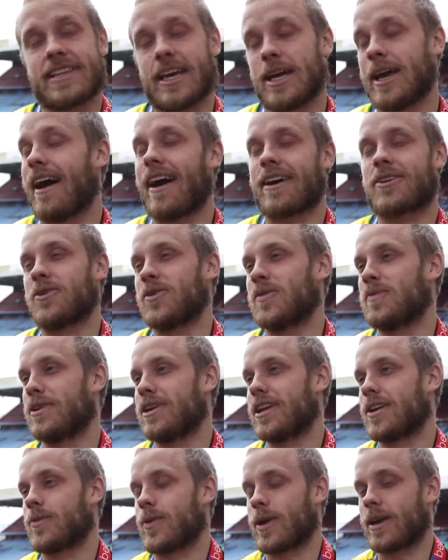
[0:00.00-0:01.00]
Yeah, I couldn't
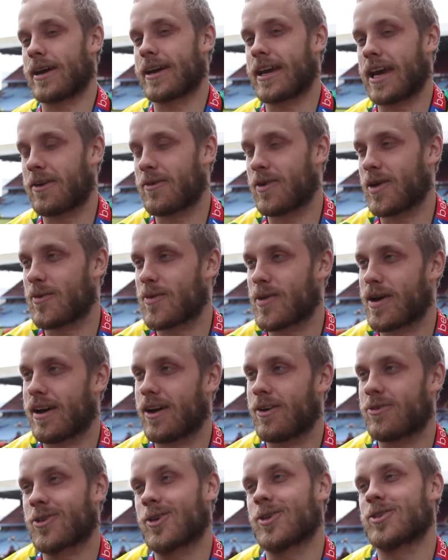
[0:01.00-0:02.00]
believe when I came here, but
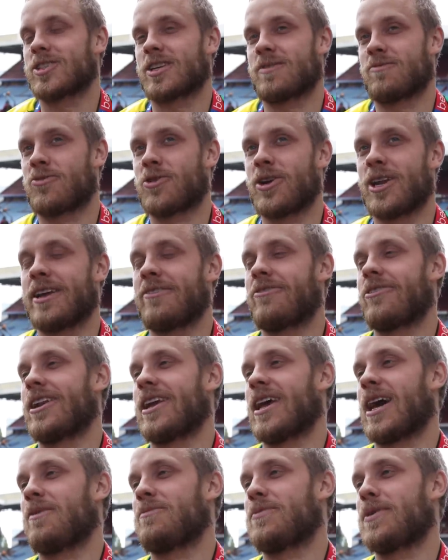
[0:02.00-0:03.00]
of course I'm really,
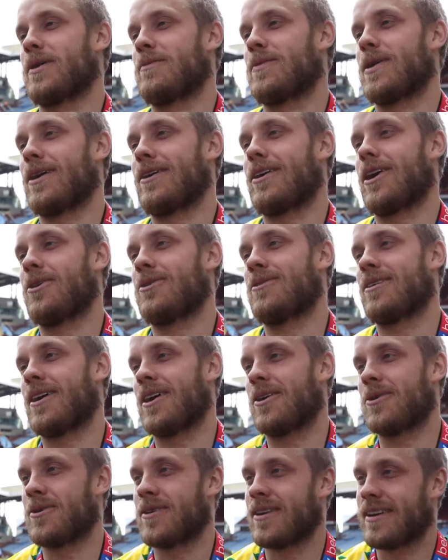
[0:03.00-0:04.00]
really happy about
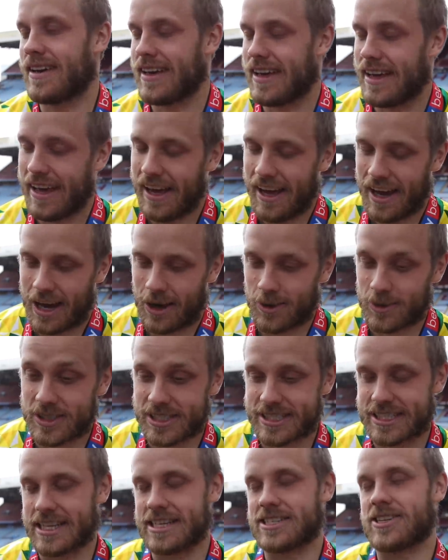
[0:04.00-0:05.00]
how
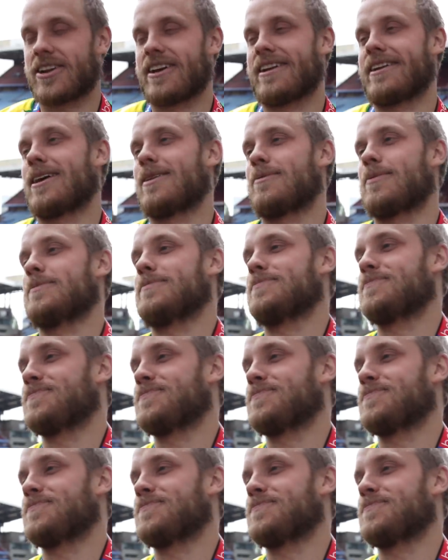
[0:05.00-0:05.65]
the season ended up.